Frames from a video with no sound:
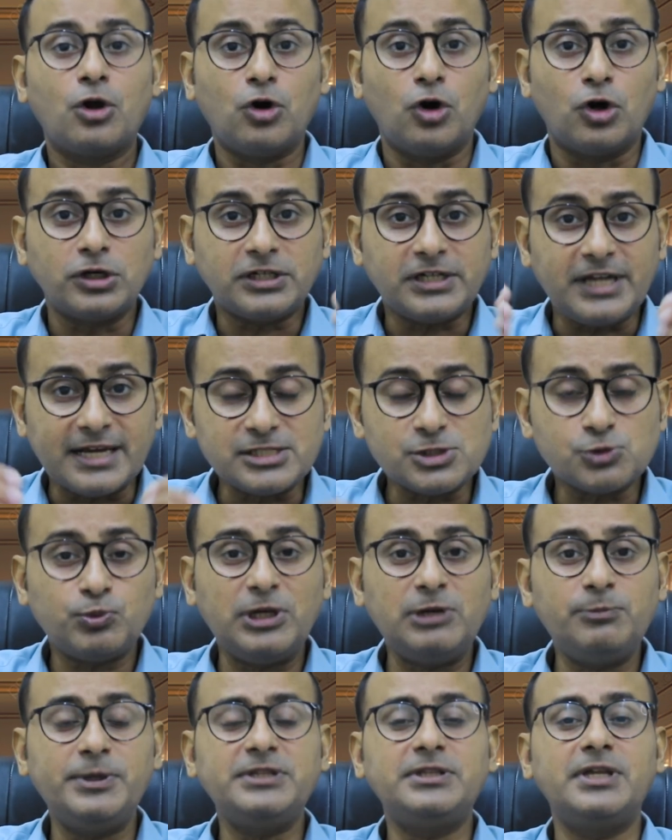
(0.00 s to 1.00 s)
Context
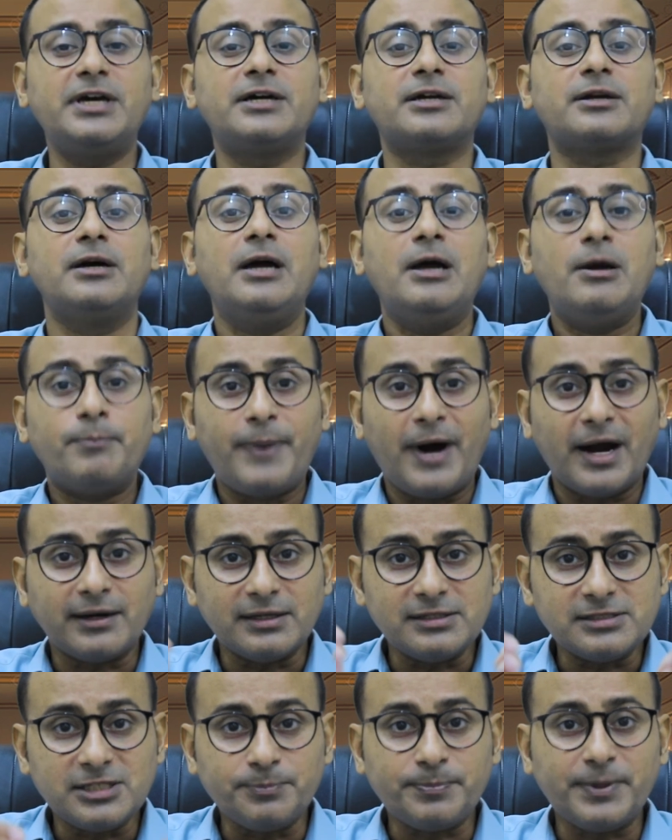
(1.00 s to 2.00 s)
will be there,
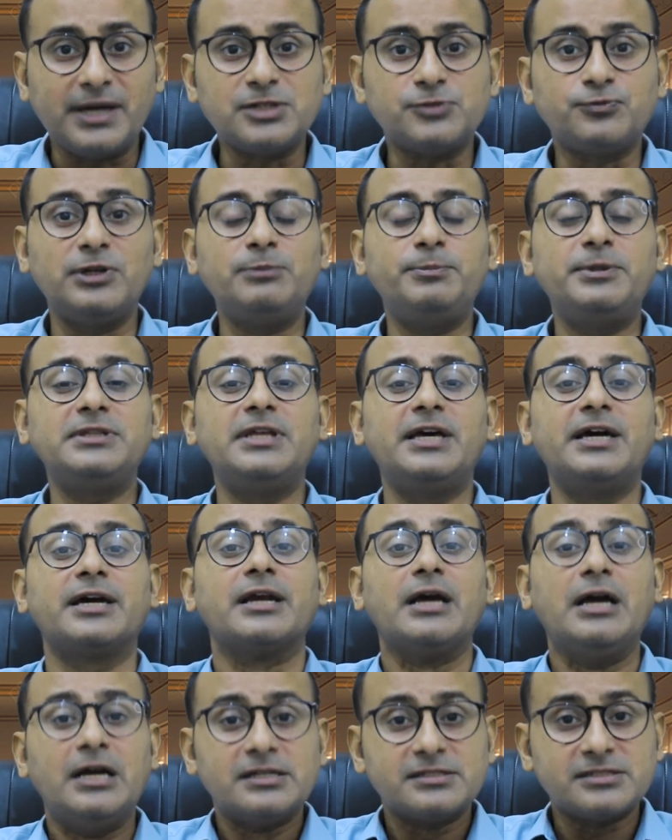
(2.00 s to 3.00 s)
participants will be
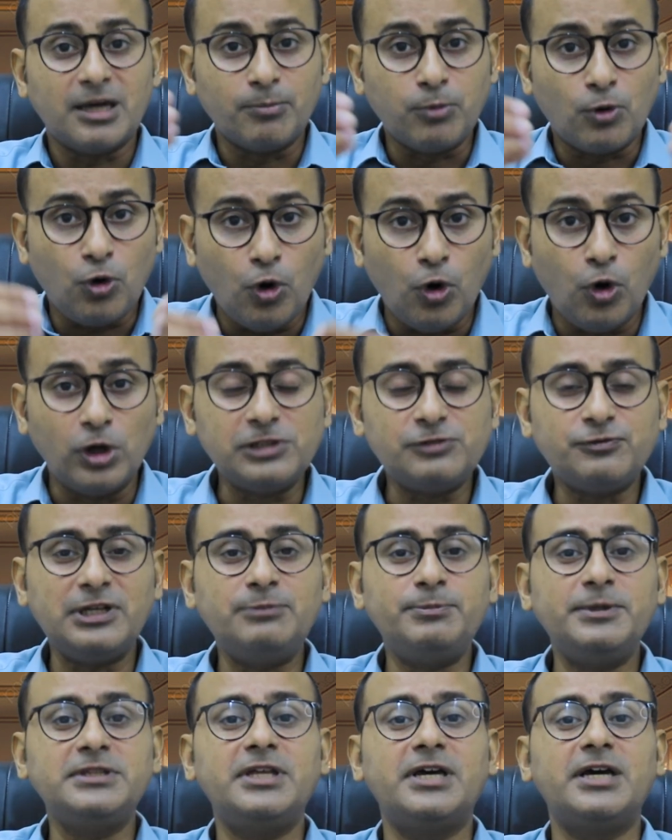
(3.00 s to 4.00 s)
there, some goals
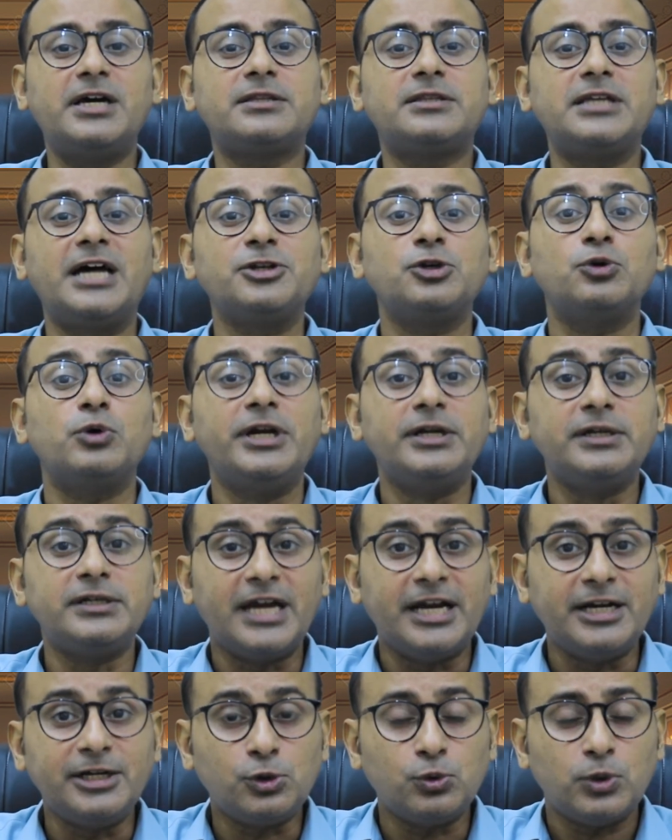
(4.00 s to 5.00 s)
will be there that you
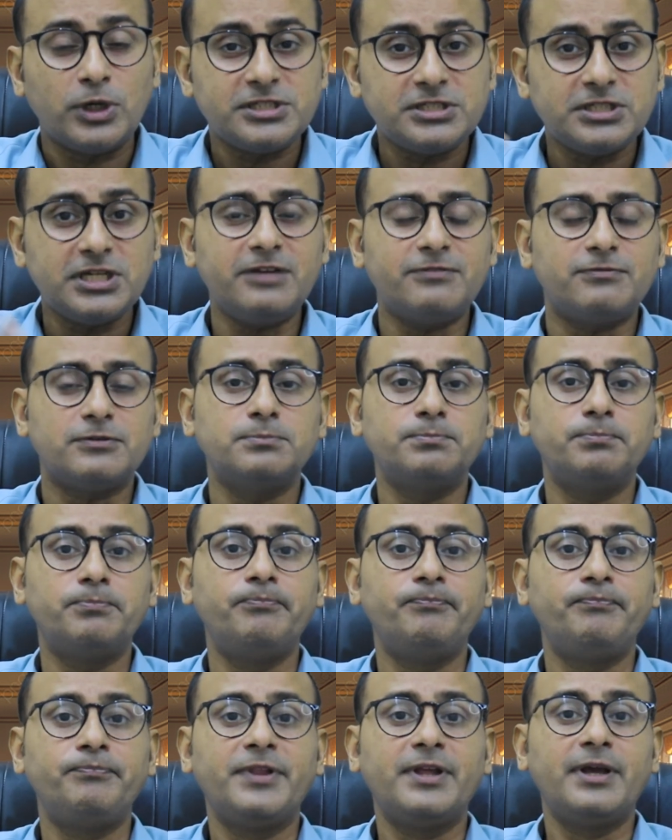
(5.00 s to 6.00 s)
intend to achieve,
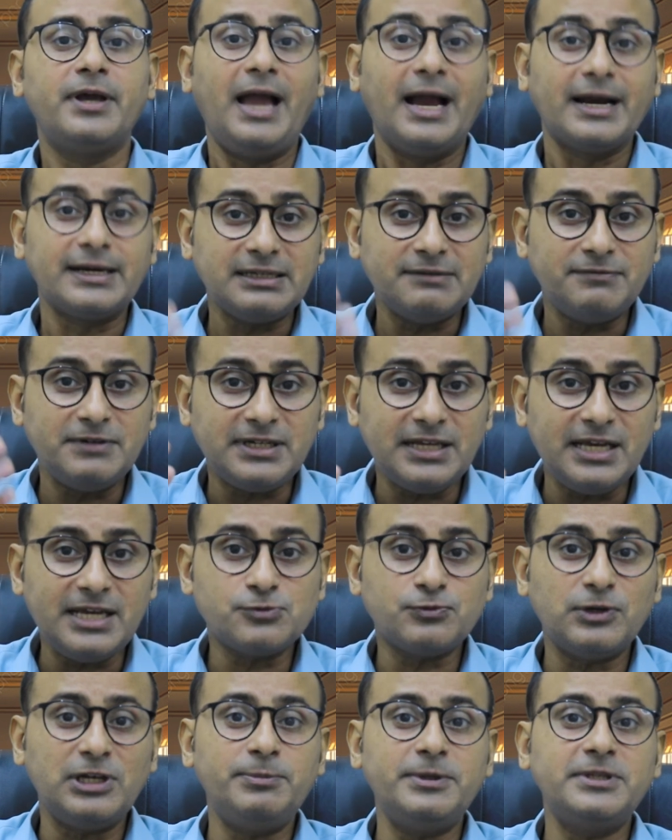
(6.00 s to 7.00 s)

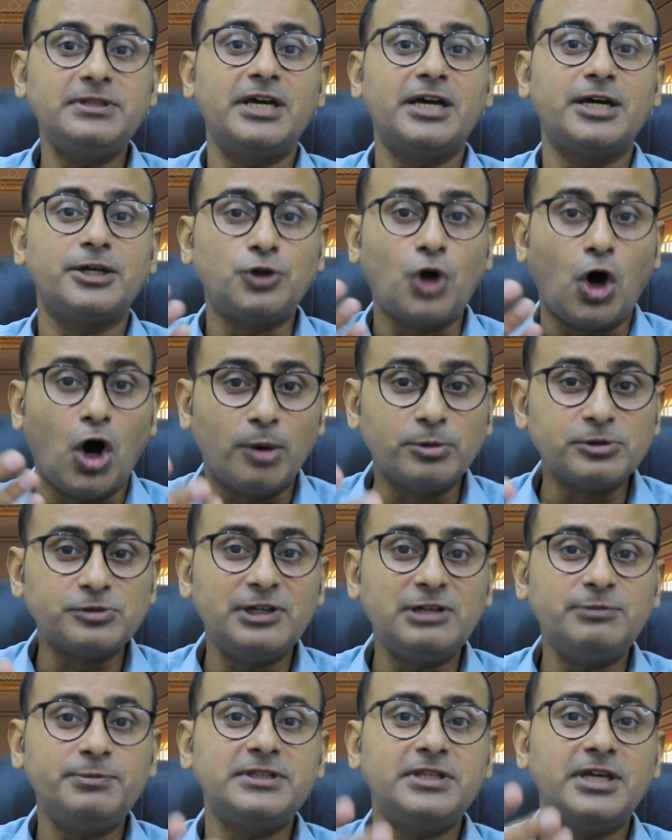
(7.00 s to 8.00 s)
activities will be there, norms
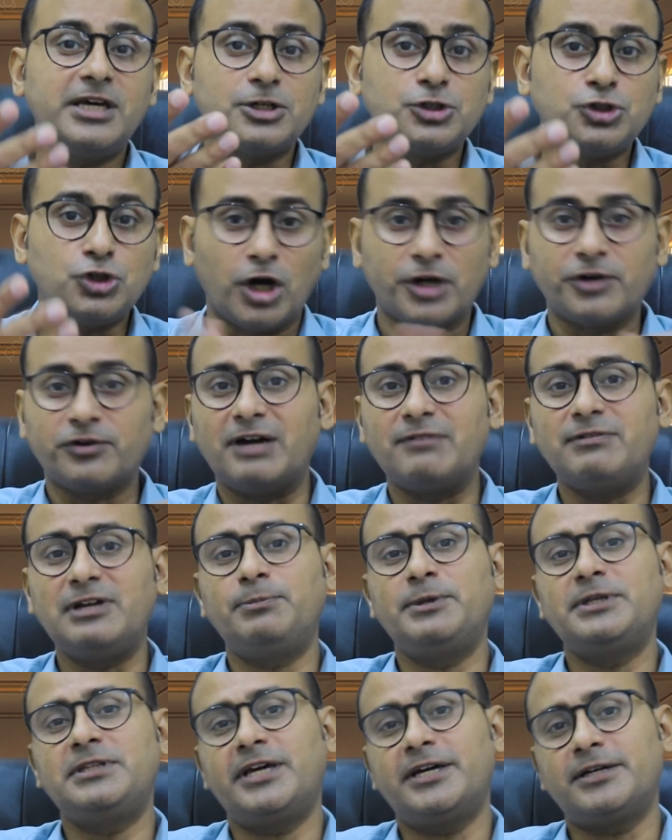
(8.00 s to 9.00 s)
will be there, genre
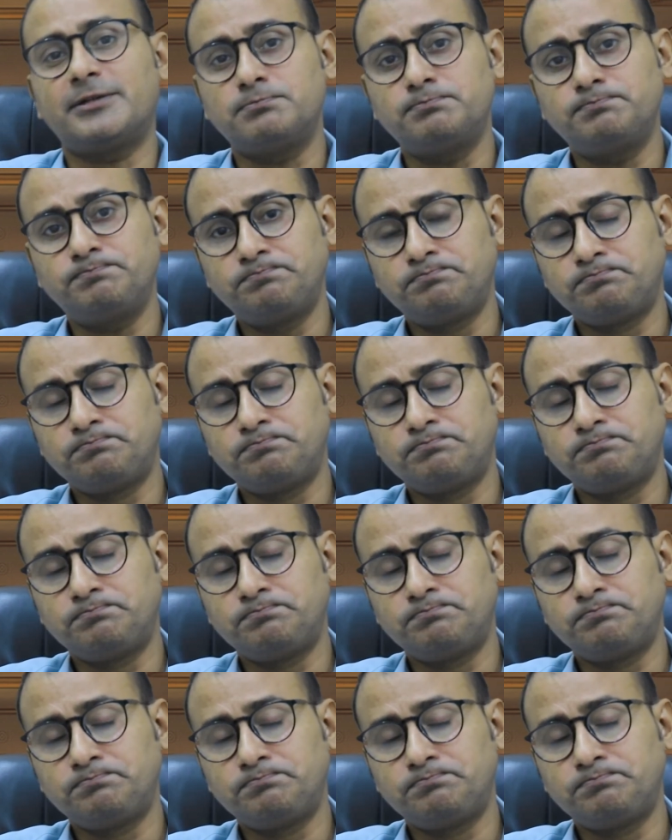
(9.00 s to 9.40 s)
will be there.